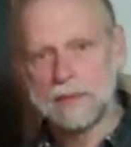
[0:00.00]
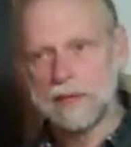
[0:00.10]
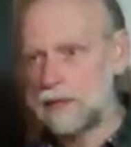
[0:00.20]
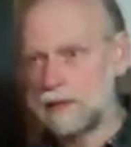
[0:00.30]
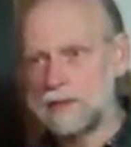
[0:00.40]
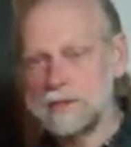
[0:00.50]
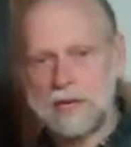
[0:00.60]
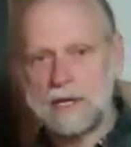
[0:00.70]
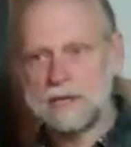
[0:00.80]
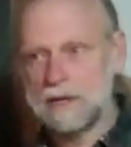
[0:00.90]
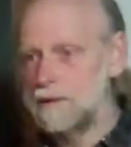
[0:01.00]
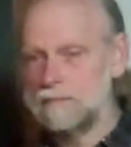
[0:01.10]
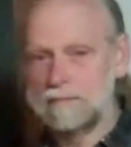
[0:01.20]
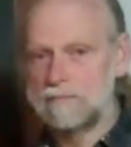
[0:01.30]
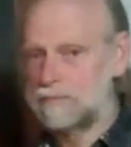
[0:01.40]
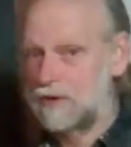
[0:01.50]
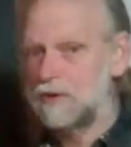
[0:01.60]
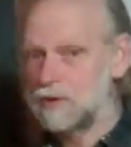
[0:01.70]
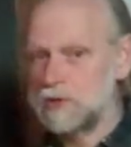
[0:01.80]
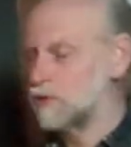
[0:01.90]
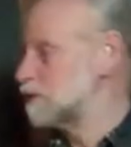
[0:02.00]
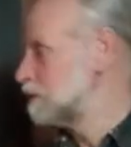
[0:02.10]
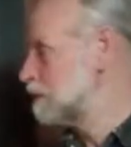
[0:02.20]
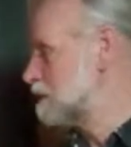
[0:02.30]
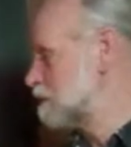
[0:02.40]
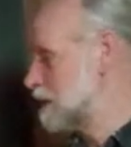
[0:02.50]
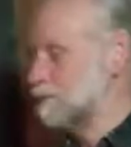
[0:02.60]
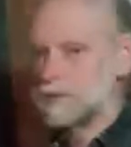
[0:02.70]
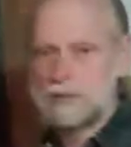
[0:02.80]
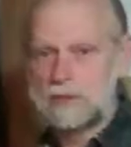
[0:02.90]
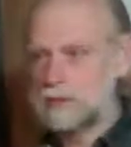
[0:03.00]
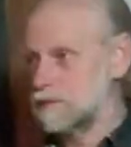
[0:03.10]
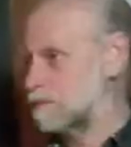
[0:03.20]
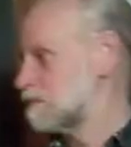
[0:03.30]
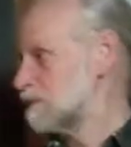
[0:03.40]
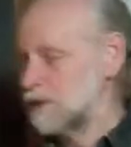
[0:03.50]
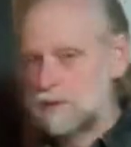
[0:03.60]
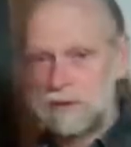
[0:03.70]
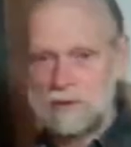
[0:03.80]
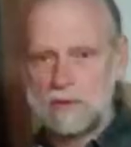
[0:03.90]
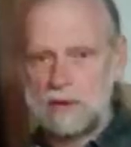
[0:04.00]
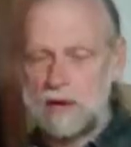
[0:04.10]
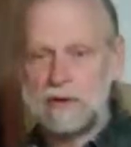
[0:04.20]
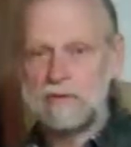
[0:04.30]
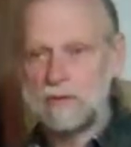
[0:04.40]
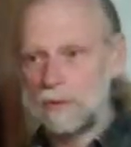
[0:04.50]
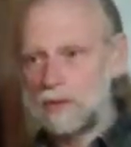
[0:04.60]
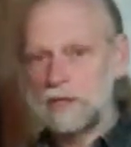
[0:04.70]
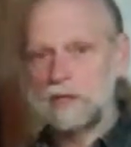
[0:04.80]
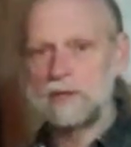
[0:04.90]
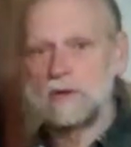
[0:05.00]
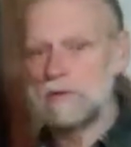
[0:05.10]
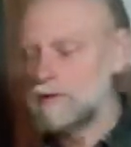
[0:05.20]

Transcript: At least as I'm fairly sure you're going to be able to just, I'll give you a link and you go